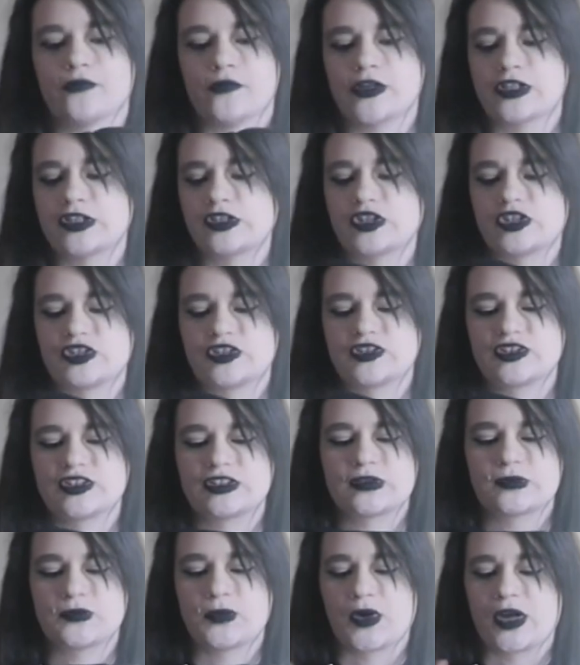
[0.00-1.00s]
which is
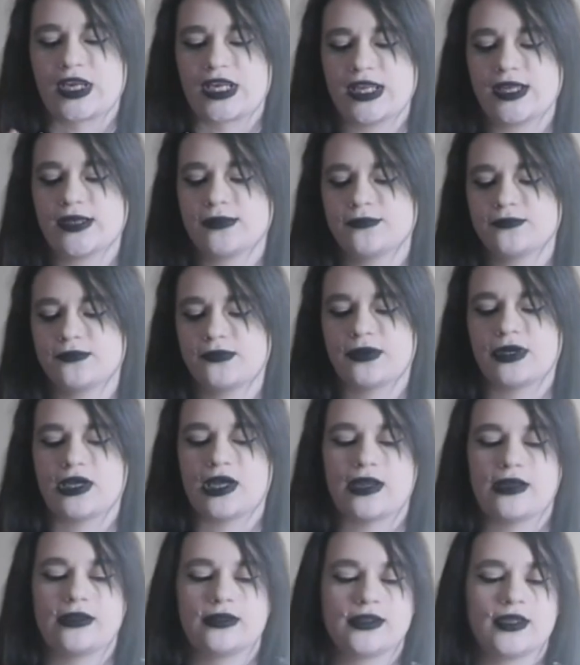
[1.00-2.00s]
disappointing,
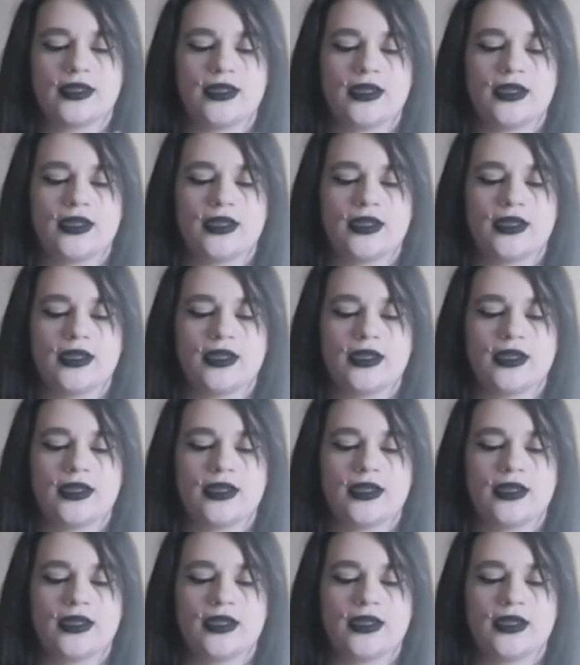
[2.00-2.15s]
but